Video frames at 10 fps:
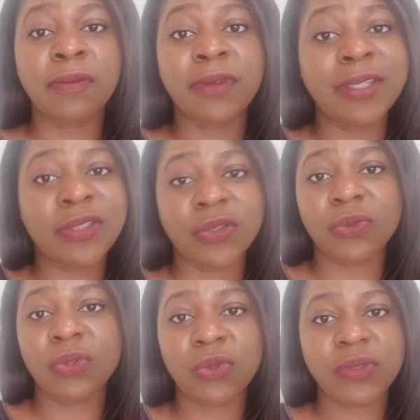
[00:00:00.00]
If you need to
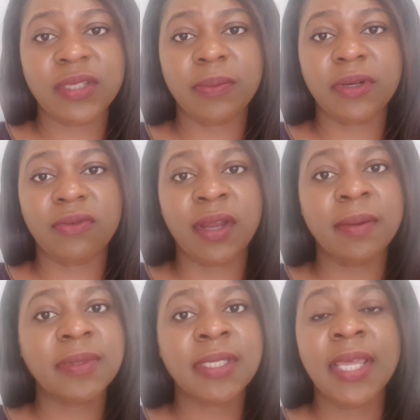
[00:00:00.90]
do 2 separate
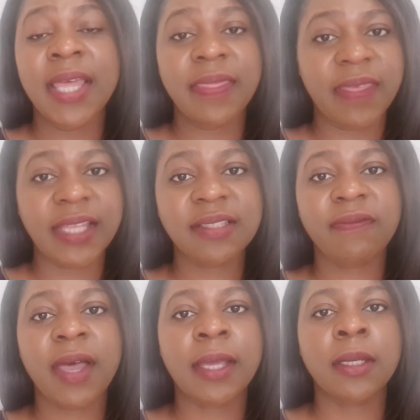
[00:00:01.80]
ramps, that's
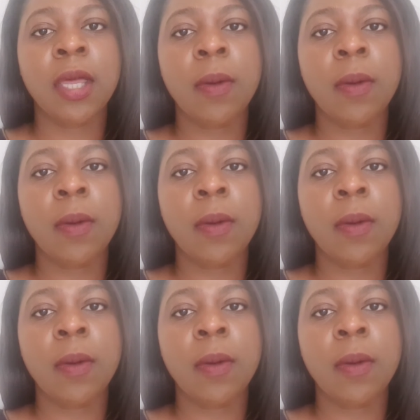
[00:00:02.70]
fine.